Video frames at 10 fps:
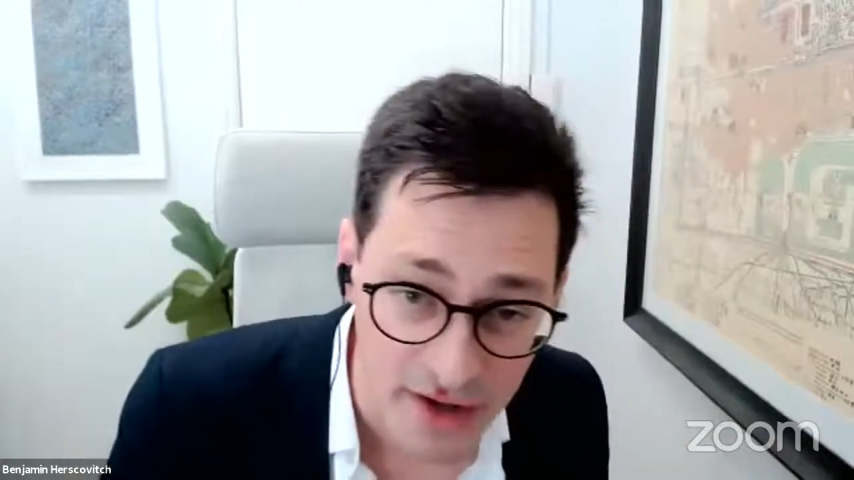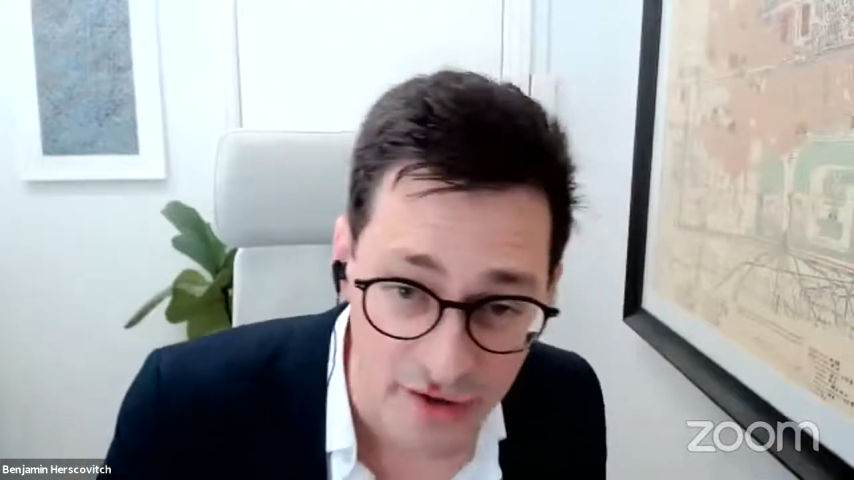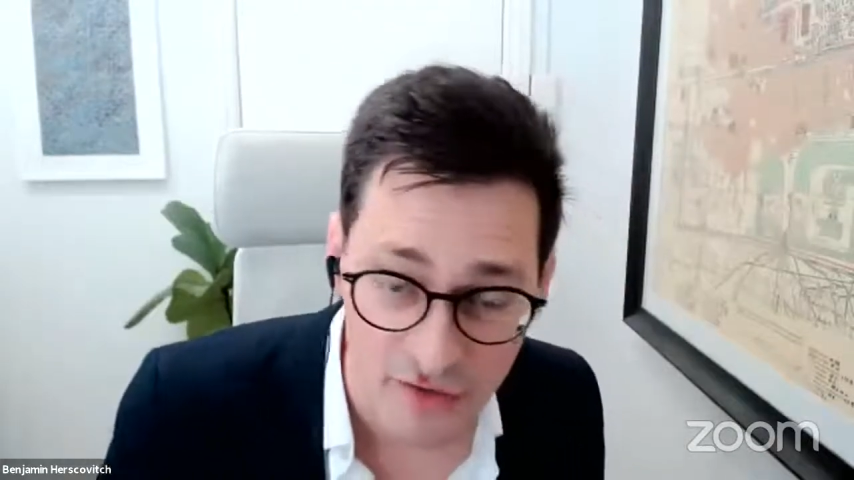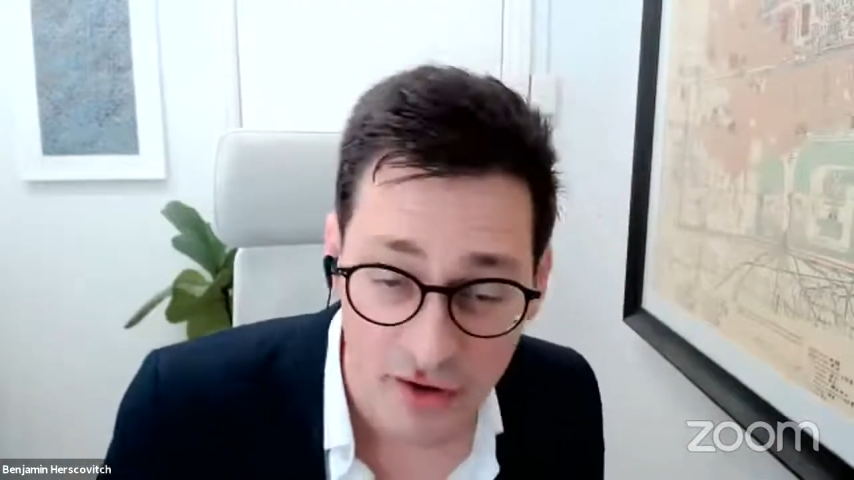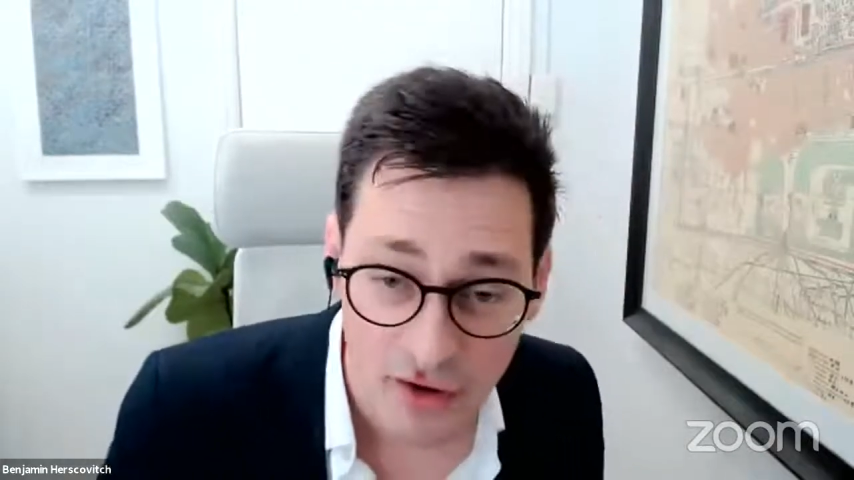
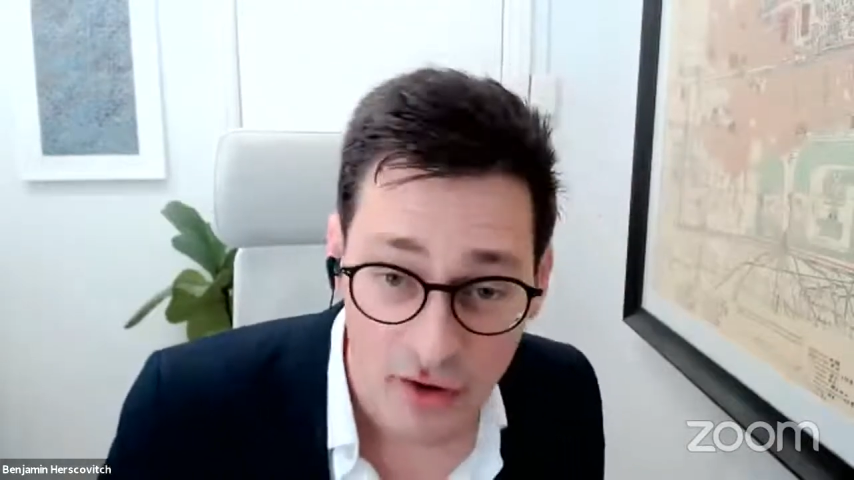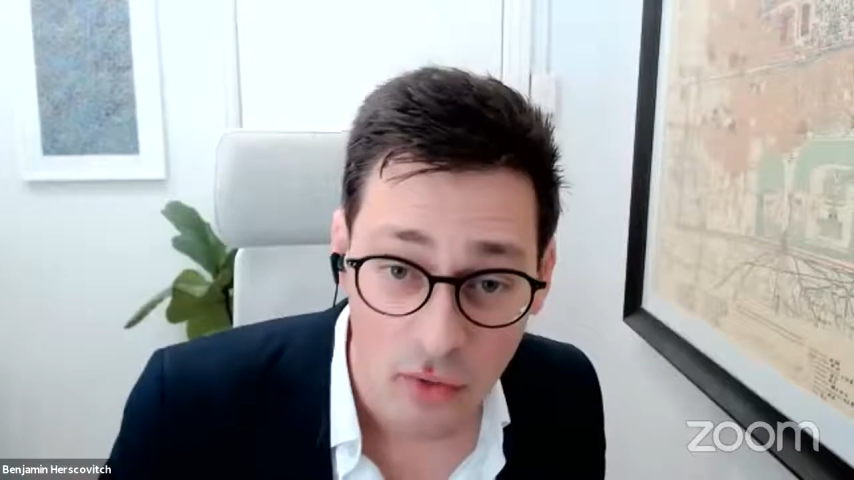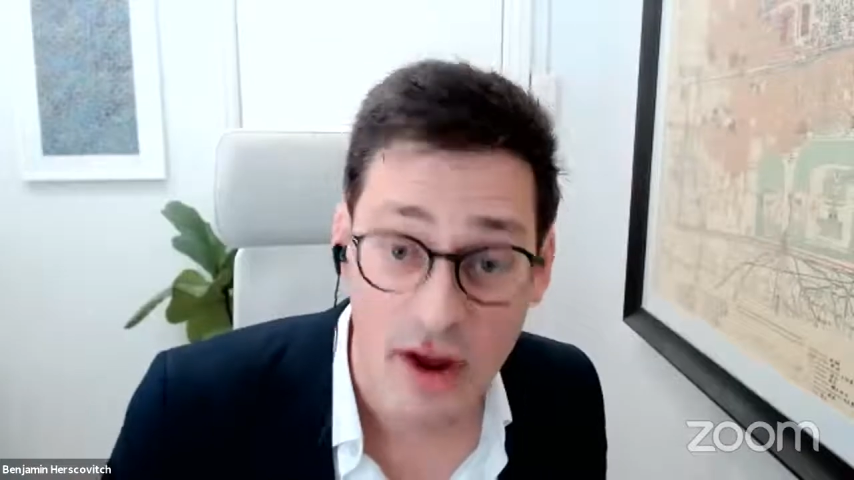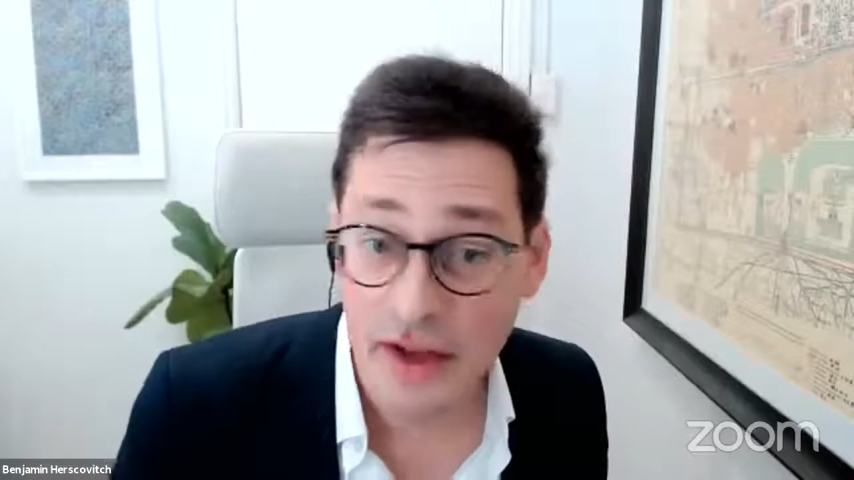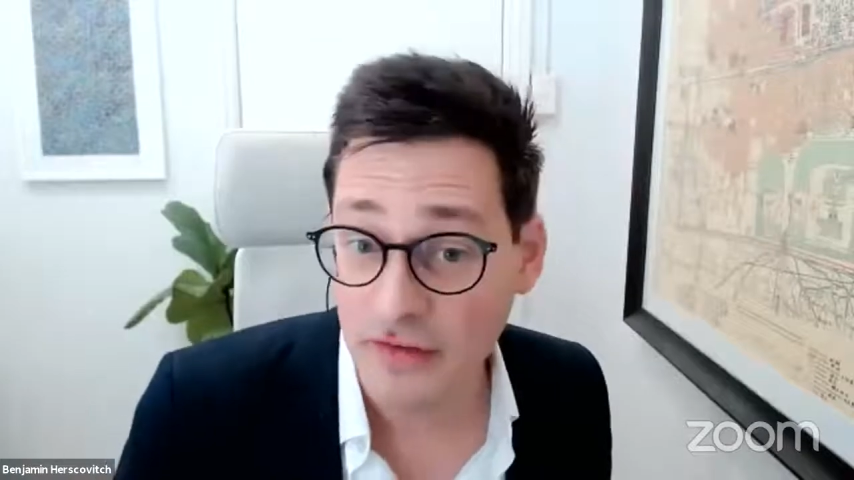is
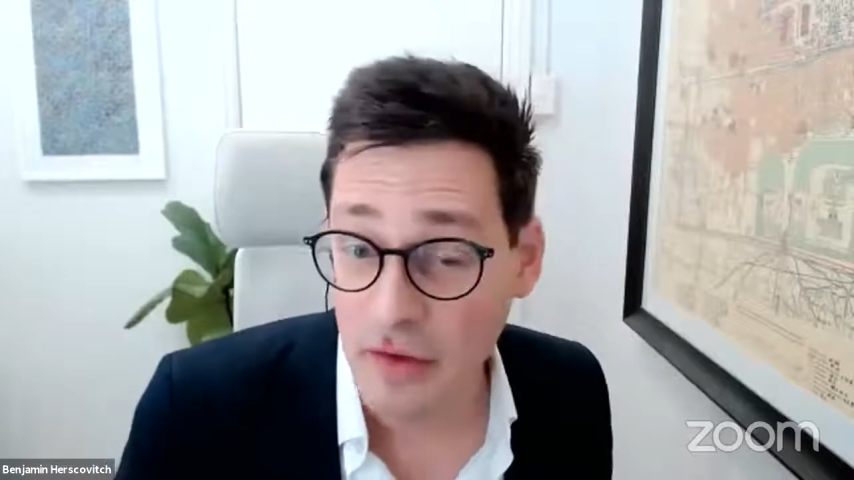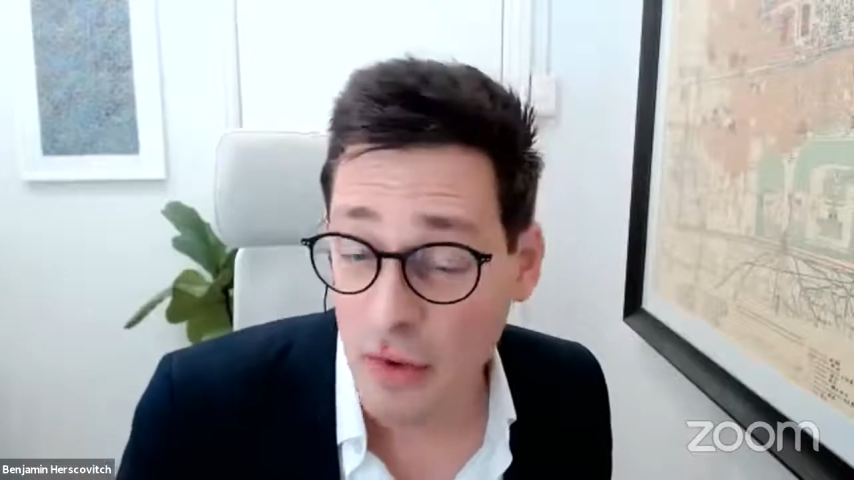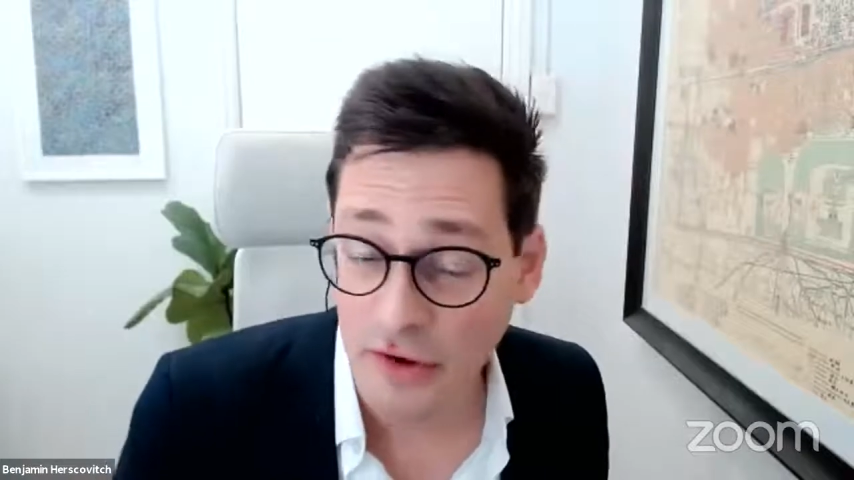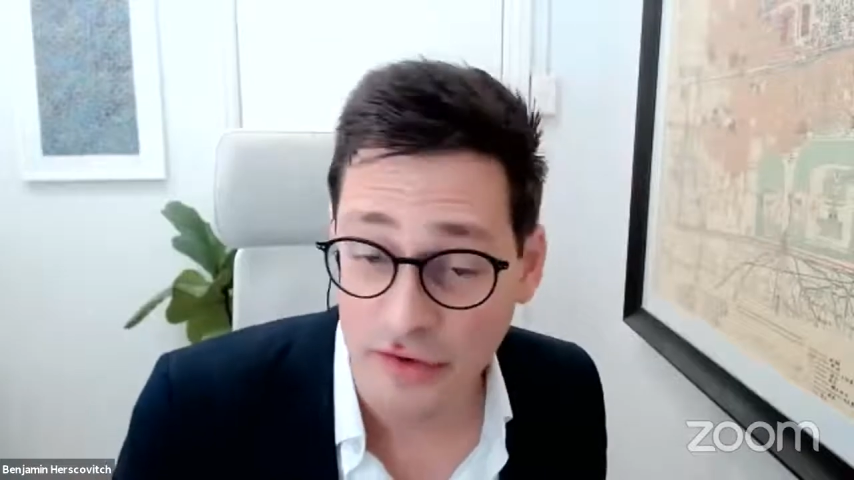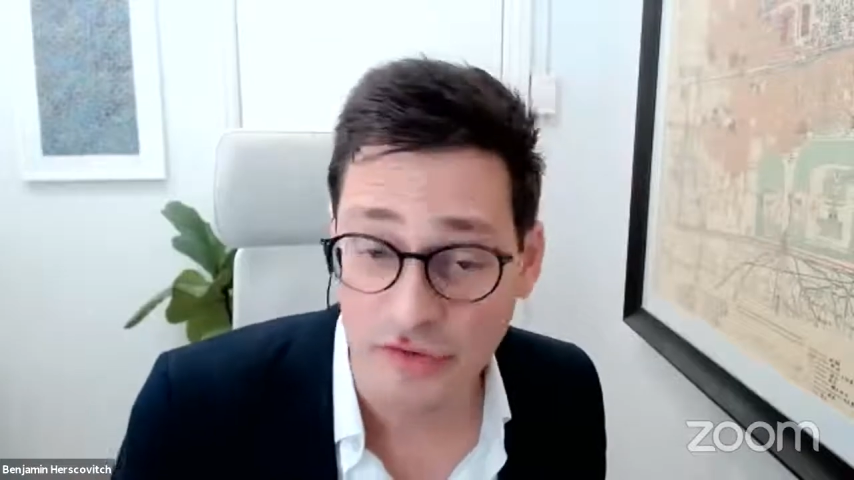relatively
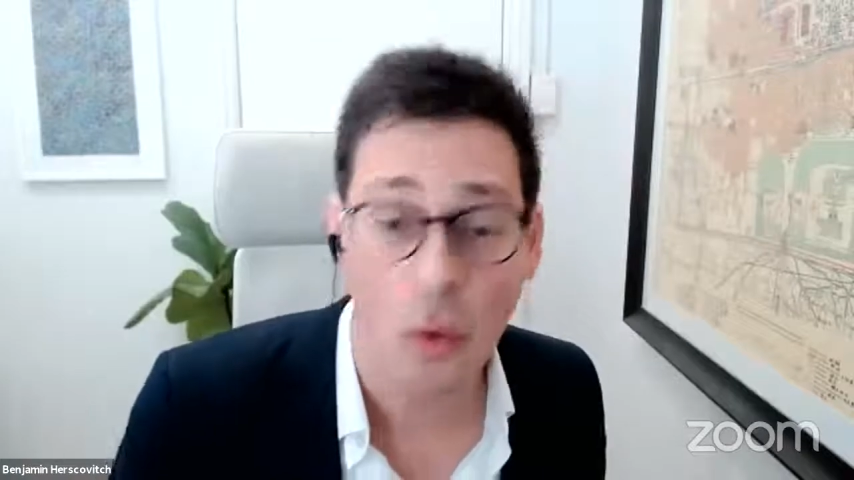modest,